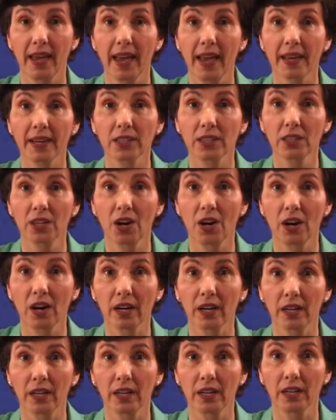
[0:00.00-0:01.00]

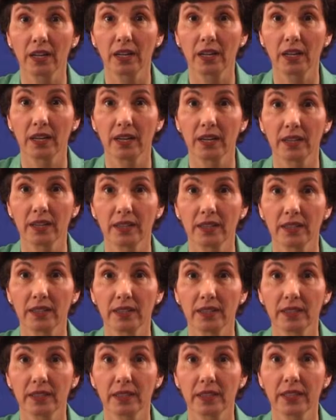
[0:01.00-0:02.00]
analog.
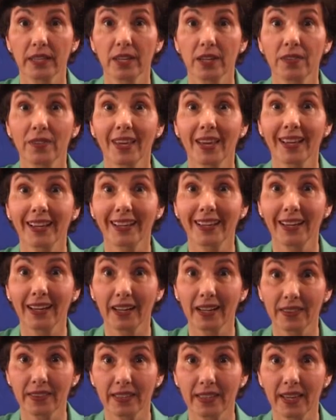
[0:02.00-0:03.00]
You hear that g
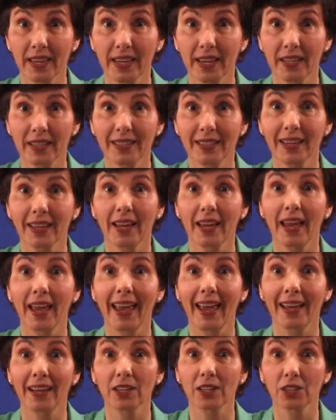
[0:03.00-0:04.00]
at the end?
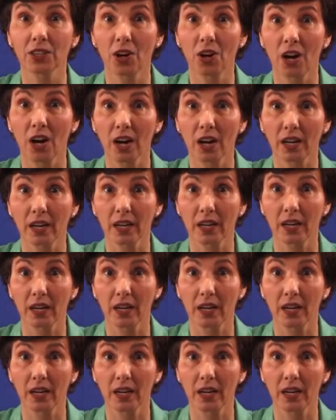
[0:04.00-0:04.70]
Analog.